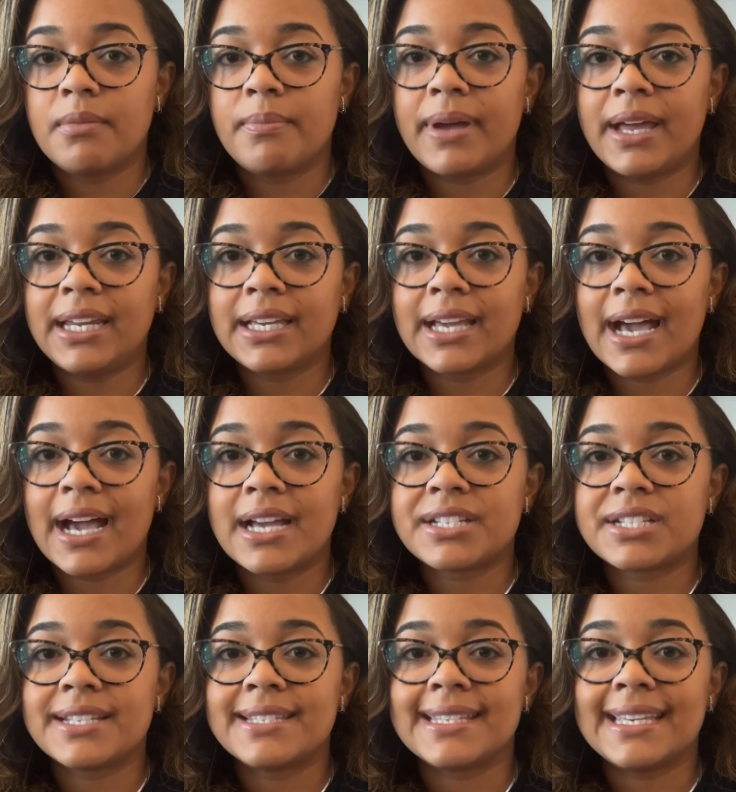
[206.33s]
Petty
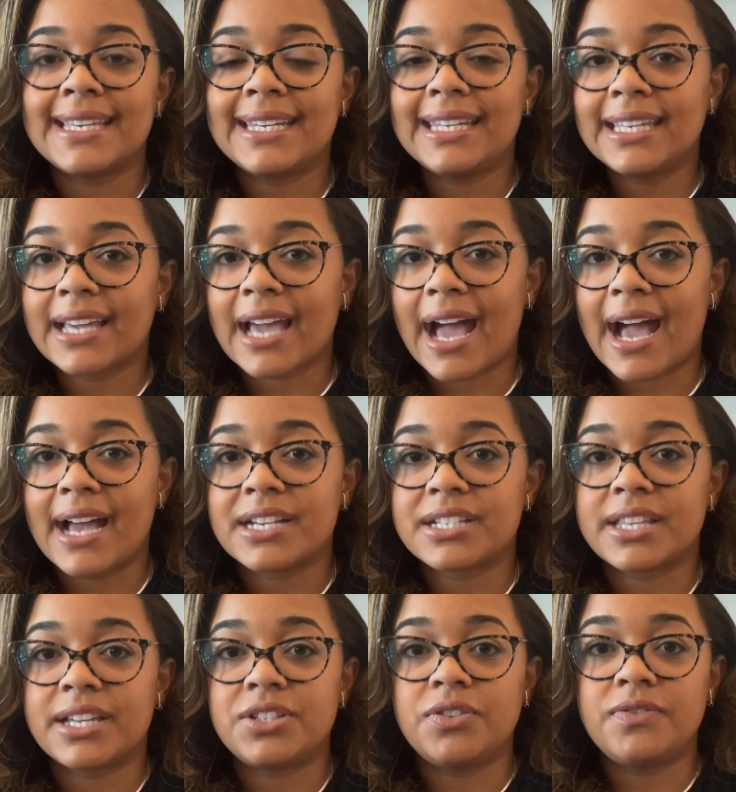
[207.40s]
cash is any
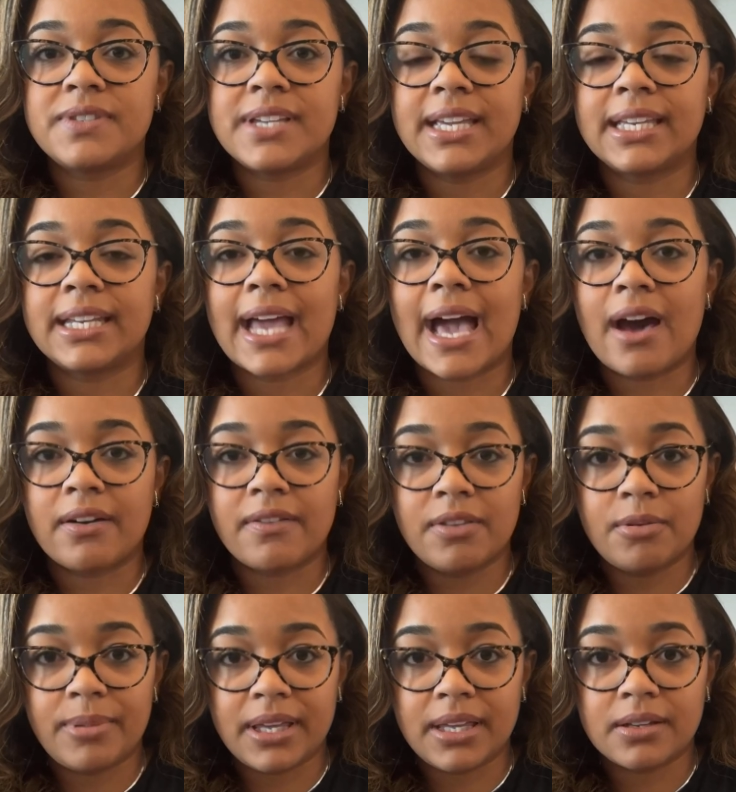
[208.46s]
cash that you've taken out of
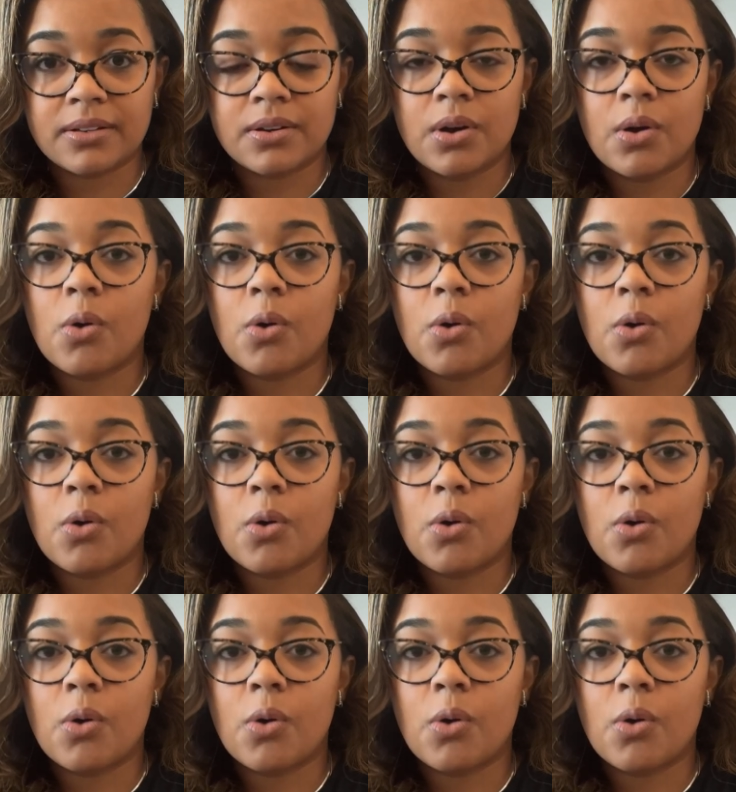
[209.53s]
the bank